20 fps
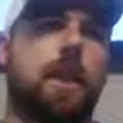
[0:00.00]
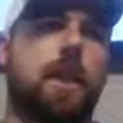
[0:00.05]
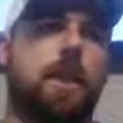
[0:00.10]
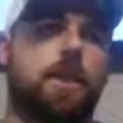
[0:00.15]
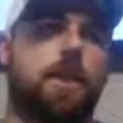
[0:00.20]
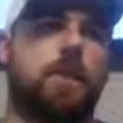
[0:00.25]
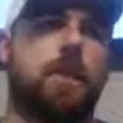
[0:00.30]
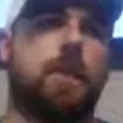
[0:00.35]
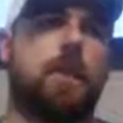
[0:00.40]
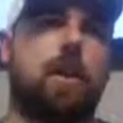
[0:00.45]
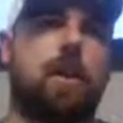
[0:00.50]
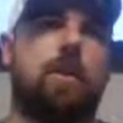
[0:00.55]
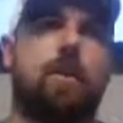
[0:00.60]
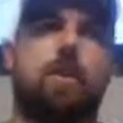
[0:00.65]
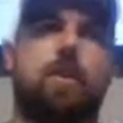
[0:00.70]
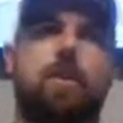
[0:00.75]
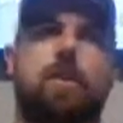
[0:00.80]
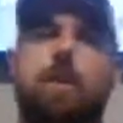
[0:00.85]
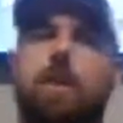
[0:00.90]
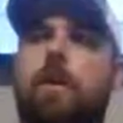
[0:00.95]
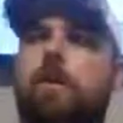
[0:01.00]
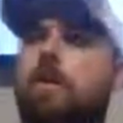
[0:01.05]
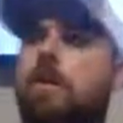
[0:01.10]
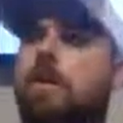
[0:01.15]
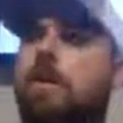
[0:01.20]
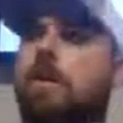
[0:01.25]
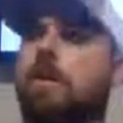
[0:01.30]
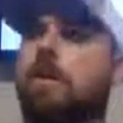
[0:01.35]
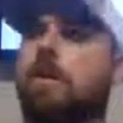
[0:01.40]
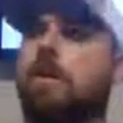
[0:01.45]
as you know,
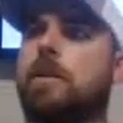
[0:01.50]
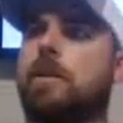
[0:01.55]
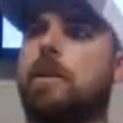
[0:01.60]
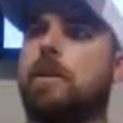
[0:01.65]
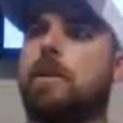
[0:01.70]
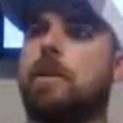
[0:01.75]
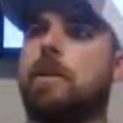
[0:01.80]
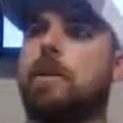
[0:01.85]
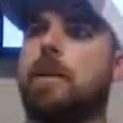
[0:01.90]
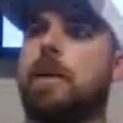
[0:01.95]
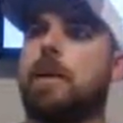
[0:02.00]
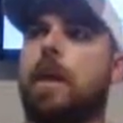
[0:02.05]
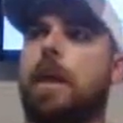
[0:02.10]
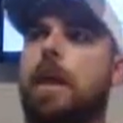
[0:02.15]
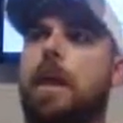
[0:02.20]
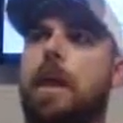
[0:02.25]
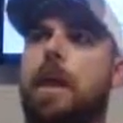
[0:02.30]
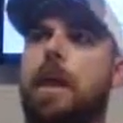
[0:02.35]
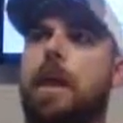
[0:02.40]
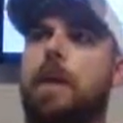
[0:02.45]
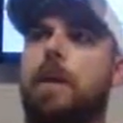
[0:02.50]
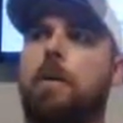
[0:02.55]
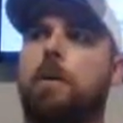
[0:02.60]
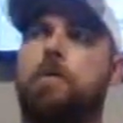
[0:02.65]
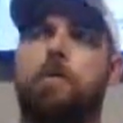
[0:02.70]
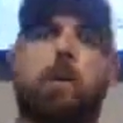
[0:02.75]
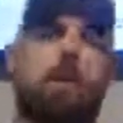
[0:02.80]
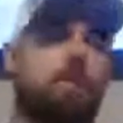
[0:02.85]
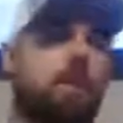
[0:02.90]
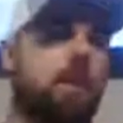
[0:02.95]
nothing's
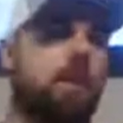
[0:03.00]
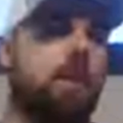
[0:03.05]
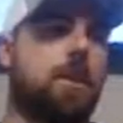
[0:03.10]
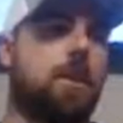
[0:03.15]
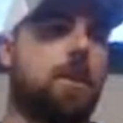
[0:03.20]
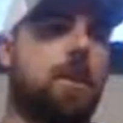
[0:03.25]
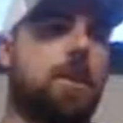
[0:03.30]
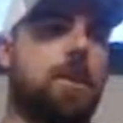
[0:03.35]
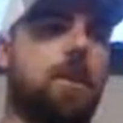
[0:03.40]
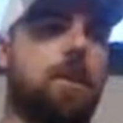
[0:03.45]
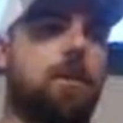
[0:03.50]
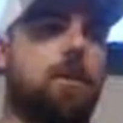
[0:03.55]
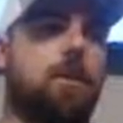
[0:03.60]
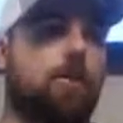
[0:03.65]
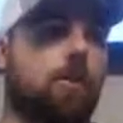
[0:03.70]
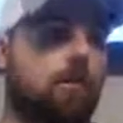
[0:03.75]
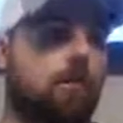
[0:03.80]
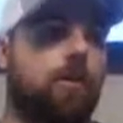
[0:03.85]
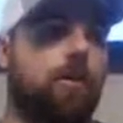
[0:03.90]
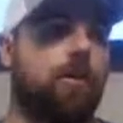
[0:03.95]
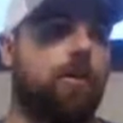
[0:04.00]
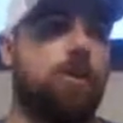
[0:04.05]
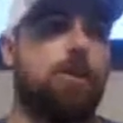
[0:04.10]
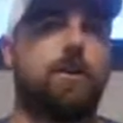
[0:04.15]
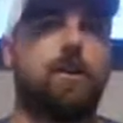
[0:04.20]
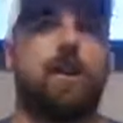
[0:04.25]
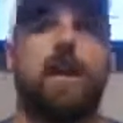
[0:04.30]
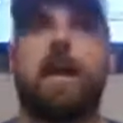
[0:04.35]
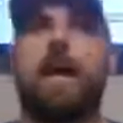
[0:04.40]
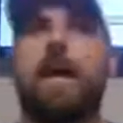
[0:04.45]
promised in terms of the
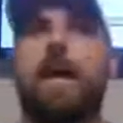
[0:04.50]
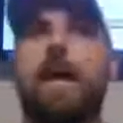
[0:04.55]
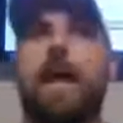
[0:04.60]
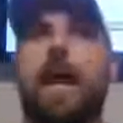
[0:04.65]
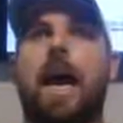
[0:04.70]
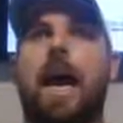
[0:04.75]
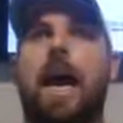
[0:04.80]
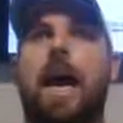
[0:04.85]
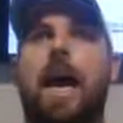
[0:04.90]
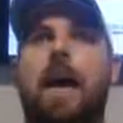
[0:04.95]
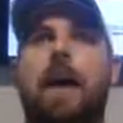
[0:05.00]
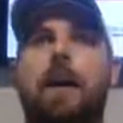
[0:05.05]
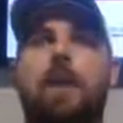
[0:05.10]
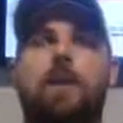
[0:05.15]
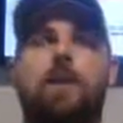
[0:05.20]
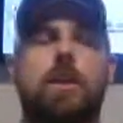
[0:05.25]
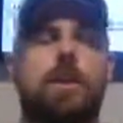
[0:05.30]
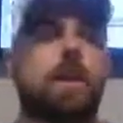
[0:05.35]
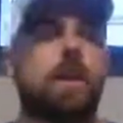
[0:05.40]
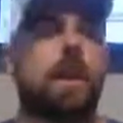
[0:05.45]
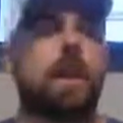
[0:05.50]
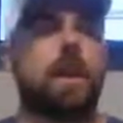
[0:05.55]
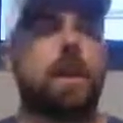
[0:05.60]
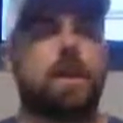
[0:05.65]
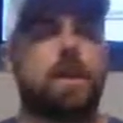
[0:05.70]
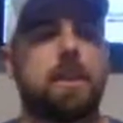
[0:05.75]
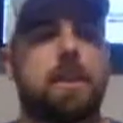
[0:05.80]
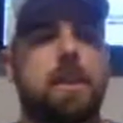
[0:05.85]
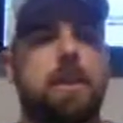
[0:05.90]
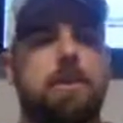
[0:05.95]
future. Do you take
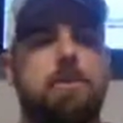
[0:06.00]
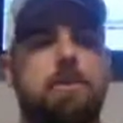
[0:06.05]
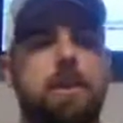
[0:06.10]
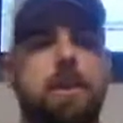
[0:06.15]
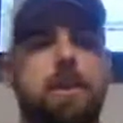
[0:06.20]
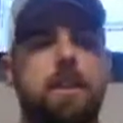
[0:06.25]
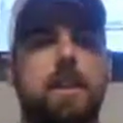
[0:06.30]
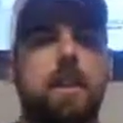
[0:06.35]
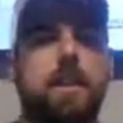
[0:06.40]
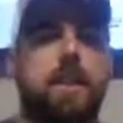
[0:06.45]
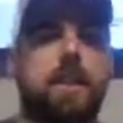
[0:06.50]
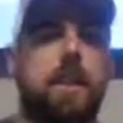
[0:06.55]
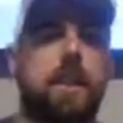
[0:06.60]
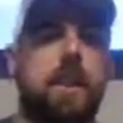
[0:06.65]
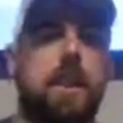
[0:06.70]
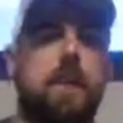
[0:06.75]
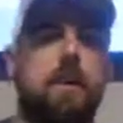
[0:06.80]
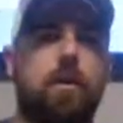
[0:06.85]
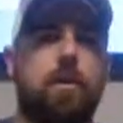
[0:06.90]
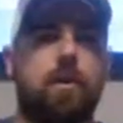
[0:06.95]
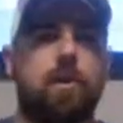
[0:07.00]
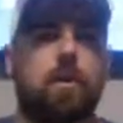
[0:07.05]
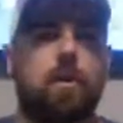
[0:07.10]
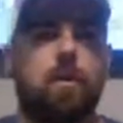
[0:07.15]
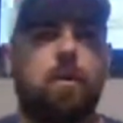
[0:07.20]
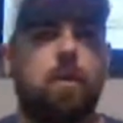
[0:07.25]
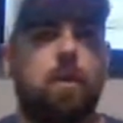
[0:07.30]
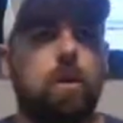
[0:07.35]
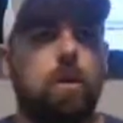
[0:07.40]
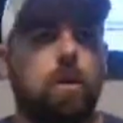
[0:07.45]
it season by season now,
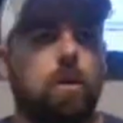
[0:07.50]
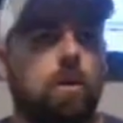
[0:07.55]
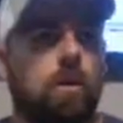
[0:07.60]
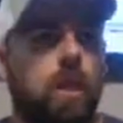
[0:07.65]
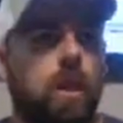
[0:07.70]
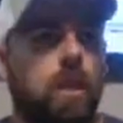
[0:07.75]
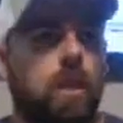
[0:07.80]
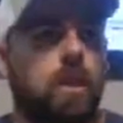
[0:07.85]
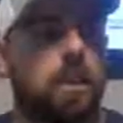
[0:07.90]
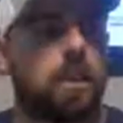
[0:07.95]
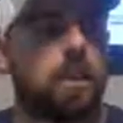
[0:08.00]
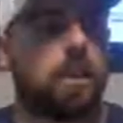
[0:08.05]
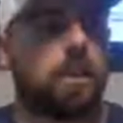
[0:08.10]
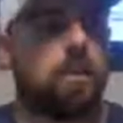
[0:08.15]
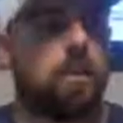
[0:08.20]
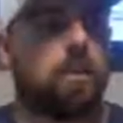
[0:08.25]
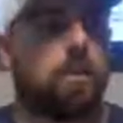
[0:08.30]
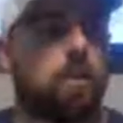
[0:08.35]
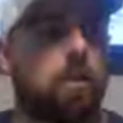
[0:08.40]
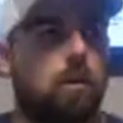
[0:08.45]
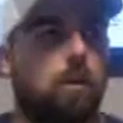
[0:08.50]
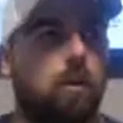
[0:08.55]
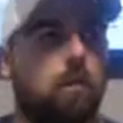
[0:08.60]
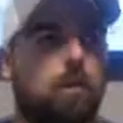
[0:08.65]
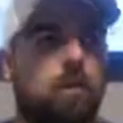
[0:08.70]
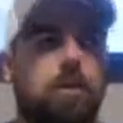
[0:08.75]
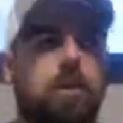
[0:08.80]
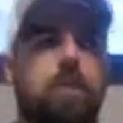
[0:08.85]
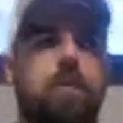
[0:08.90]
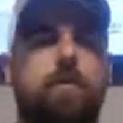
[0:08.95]
or
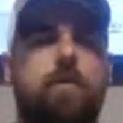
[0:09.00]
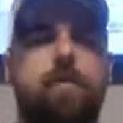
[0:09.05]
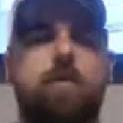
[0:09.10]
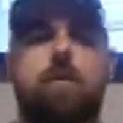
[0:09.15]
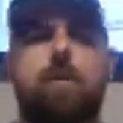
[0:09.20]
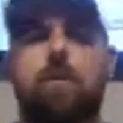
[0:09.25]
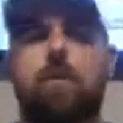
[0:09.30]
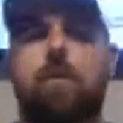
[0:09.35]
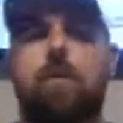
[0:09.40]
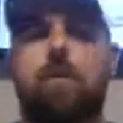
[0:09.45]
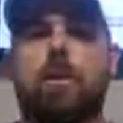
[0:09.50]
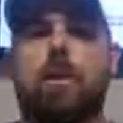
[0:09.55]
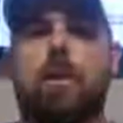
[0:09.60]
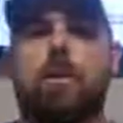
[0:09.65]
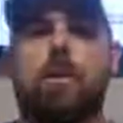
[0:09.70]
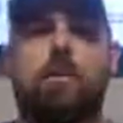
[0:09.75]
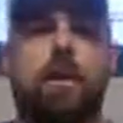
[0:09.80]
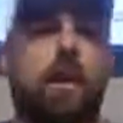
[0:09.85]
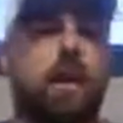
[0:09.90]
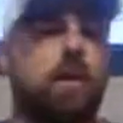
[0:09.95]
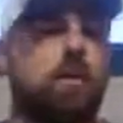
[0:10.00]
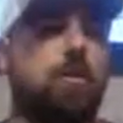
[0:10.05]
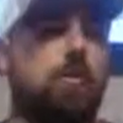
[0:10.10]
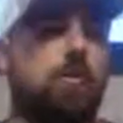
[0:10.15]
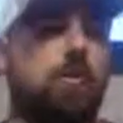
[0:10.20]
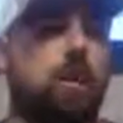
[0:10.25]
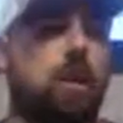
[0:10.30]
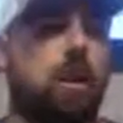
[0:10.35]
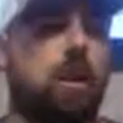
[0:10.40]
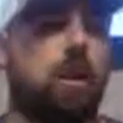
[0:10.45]
what's the future look like for
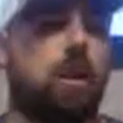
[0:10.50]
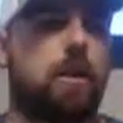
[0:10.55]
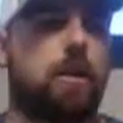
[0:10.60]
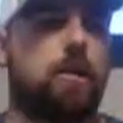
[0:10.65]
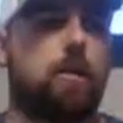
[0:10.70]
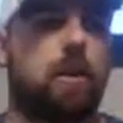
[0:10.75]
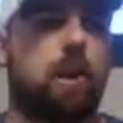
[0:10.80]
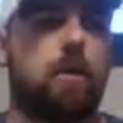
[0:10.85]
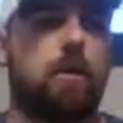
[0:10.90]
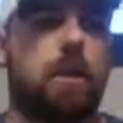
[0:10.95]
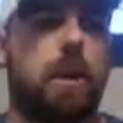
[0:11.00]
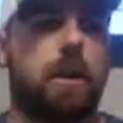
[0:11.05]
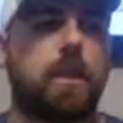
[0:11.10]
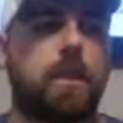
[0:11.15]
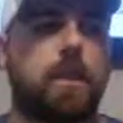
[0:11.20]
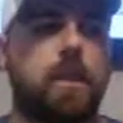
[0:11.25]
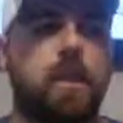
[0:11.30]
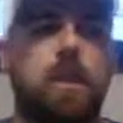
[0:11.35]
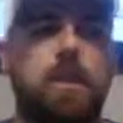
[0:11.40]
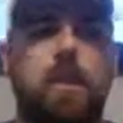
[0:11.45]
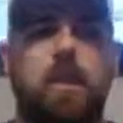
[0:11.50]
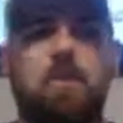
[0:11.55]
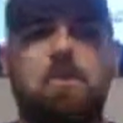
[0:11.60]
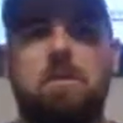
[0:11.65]
Andrew Wright and the Wright Racing team?